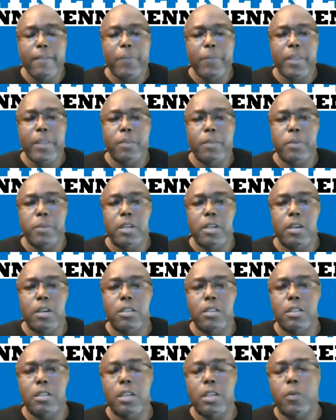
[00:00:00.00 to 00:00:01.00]
is
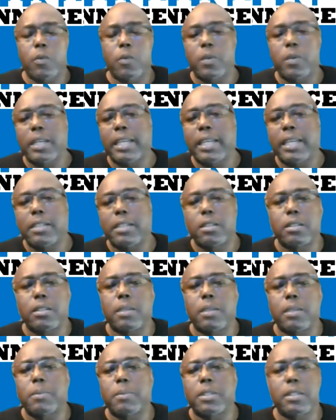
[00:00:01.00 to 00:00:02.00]
because it relates to
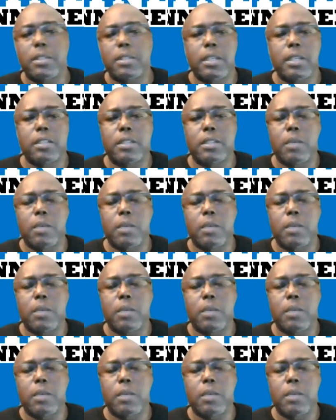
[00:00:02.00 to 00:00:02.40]
some of the things